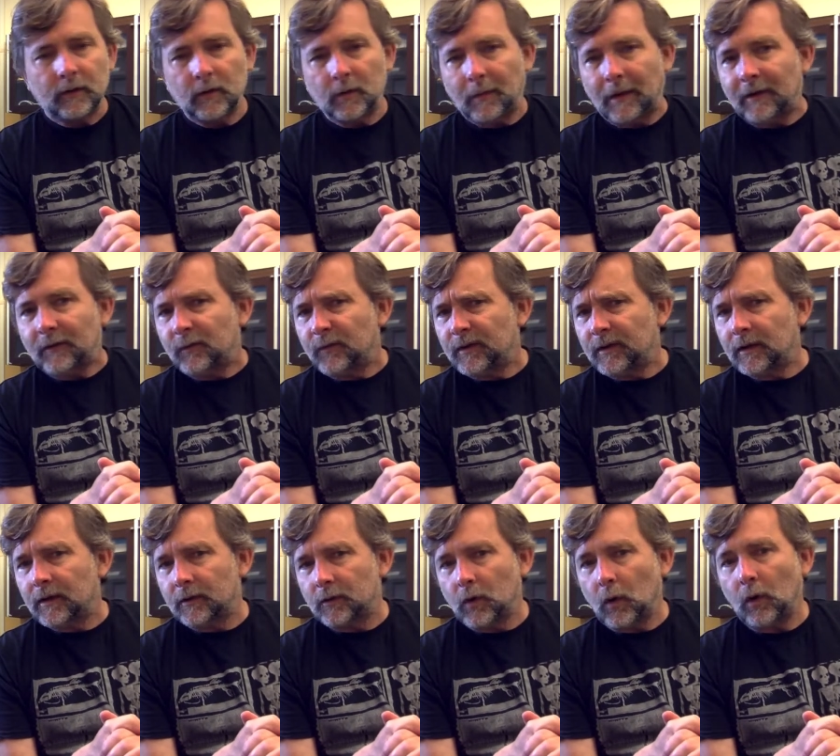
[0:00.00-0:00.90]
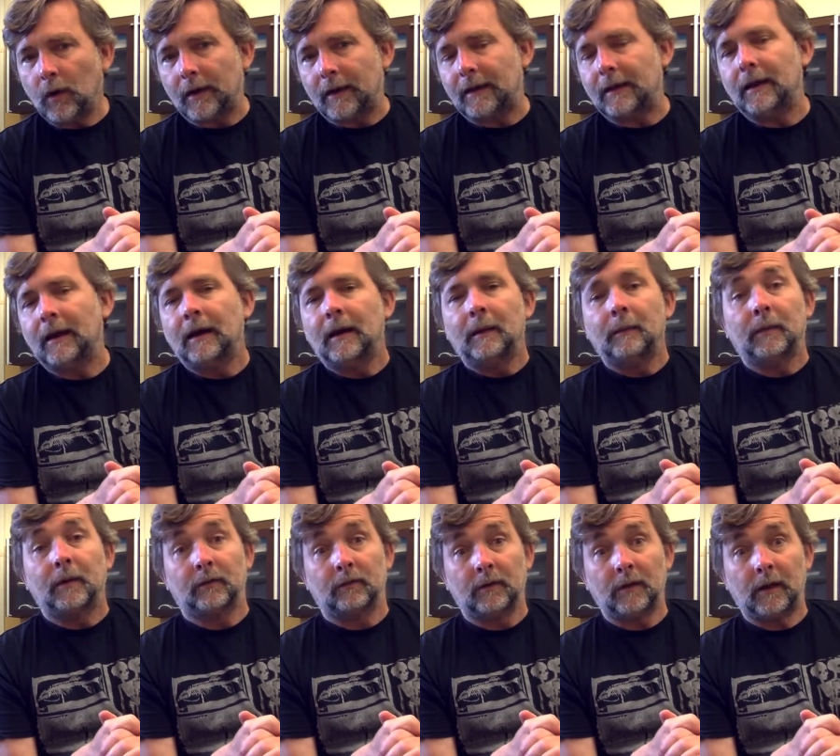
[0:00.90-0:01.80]
you might feel annoyed,
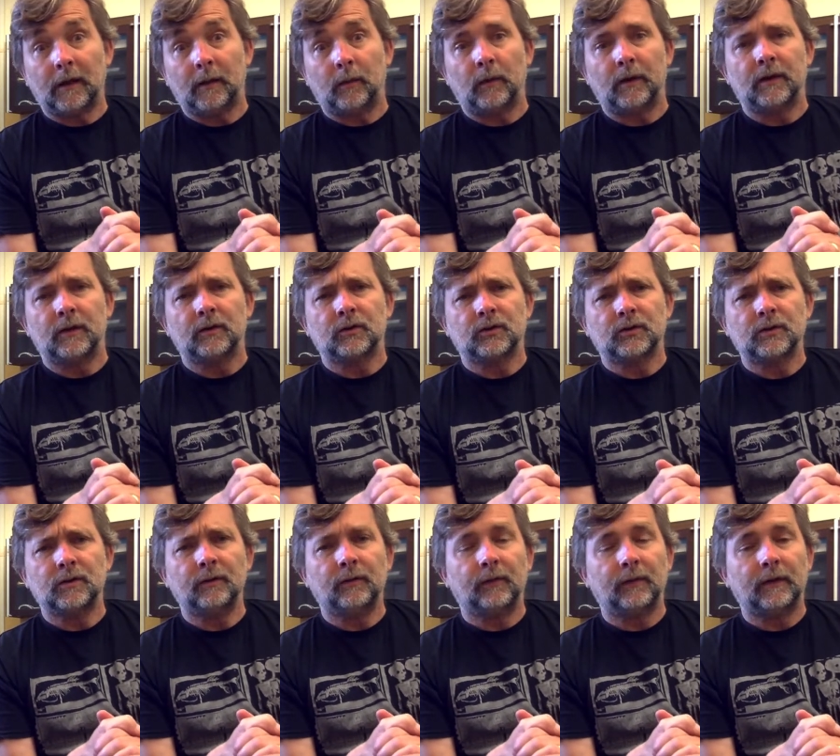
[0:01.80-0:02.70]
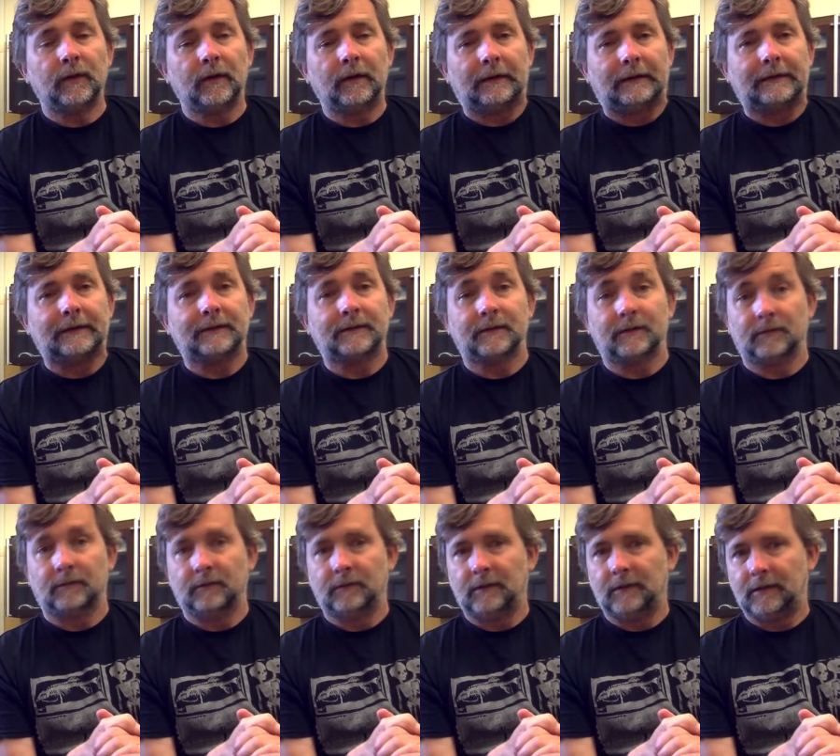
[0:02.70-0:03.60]
but really what you should feel is
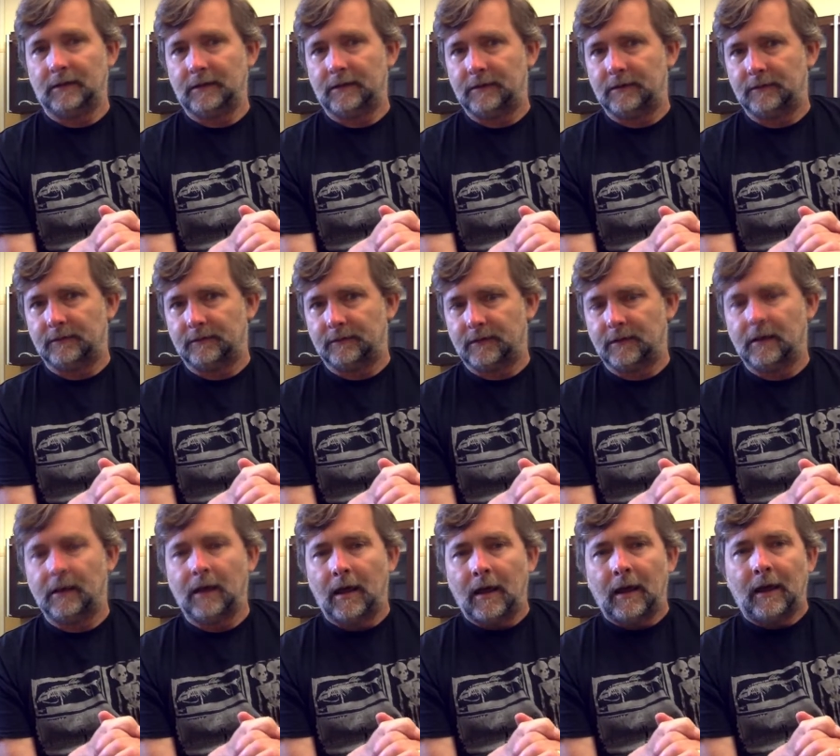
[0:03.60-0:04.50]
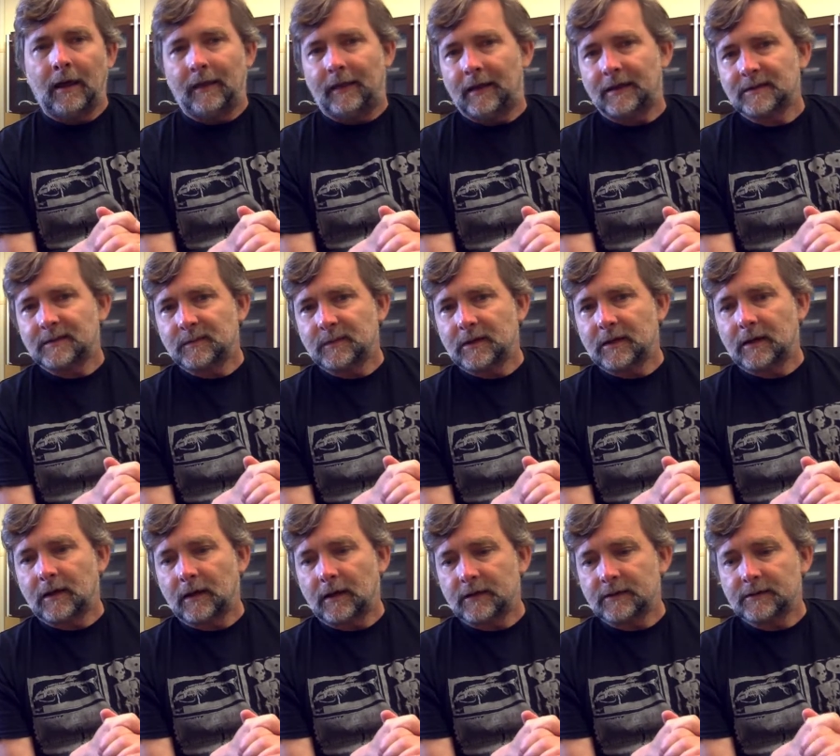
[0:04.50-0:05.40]
relieved. That's
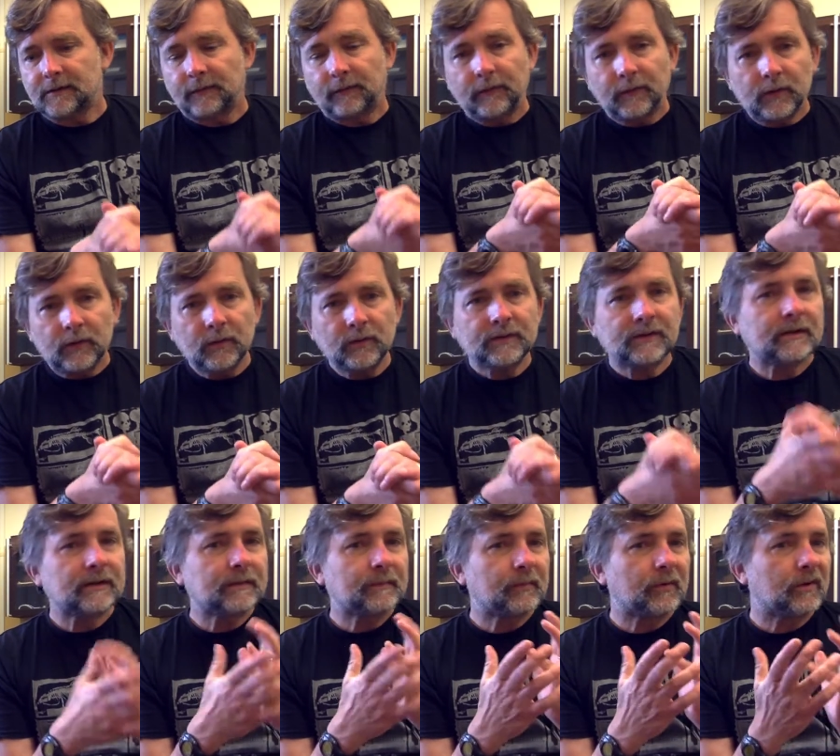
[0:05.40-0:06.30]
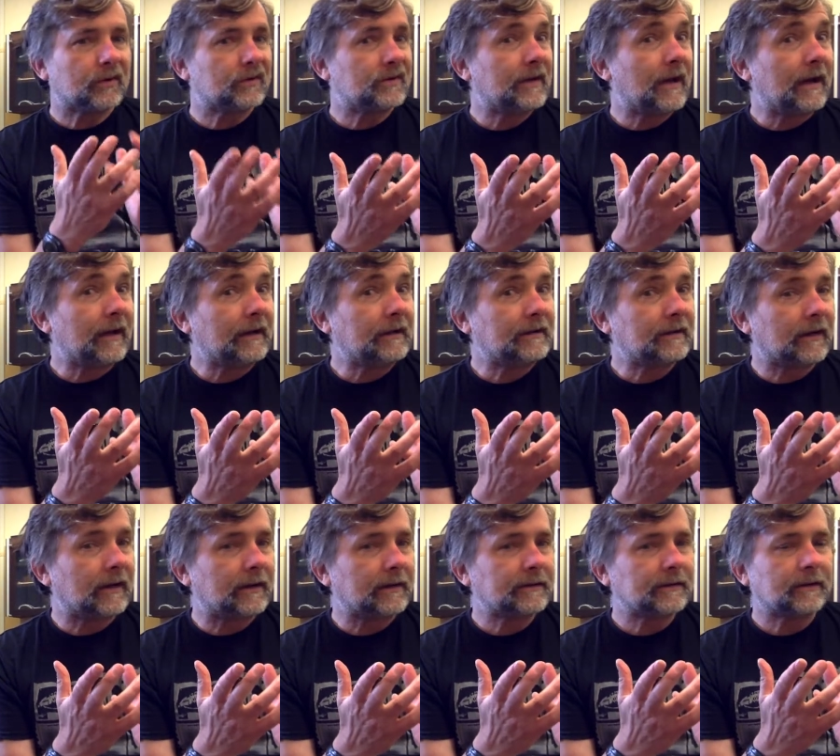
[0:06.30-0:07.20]
because fuses protect
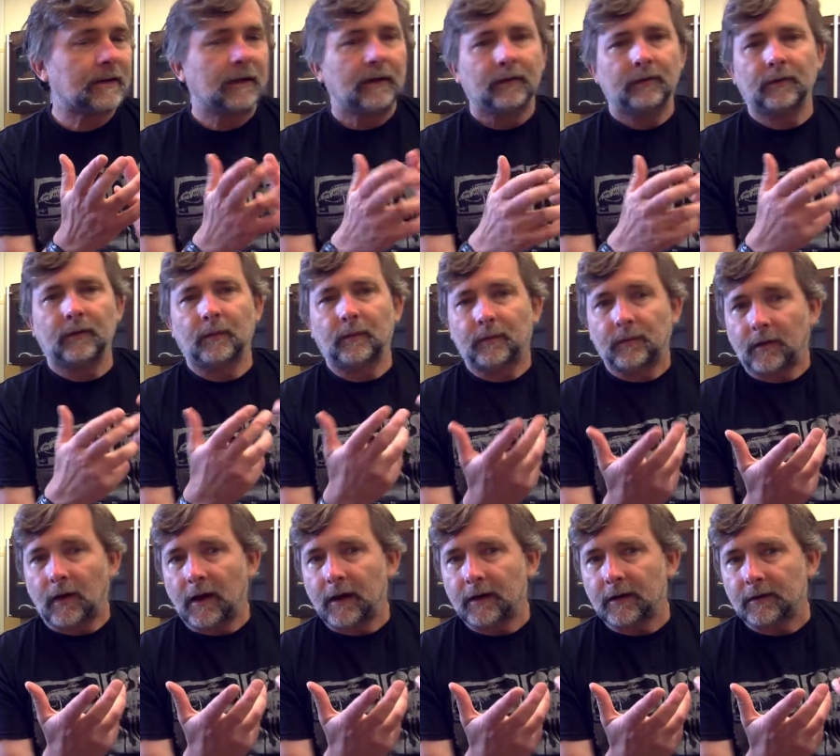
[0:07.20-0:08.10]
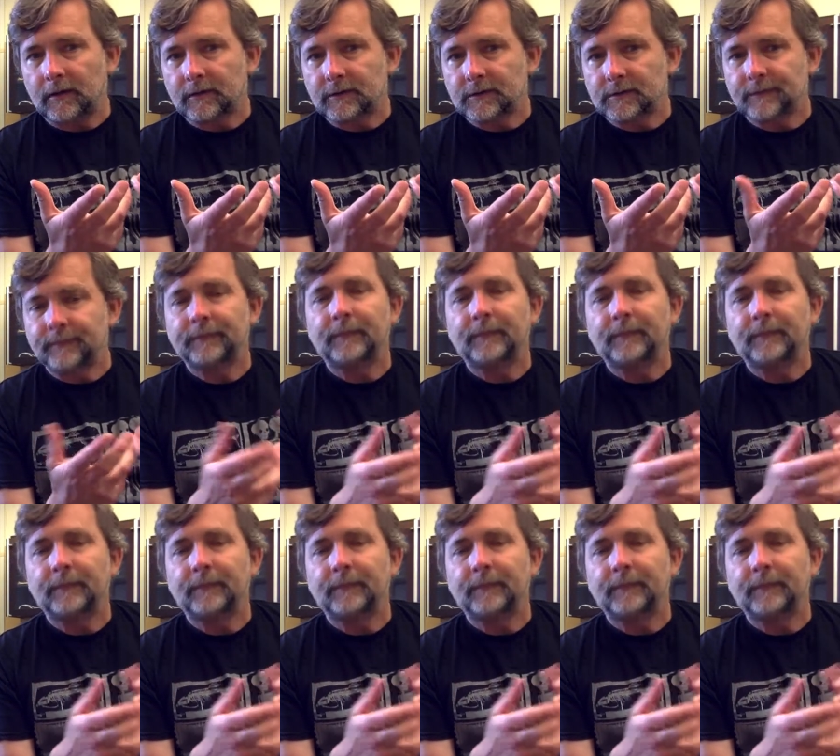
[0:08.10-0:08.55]
us from fires.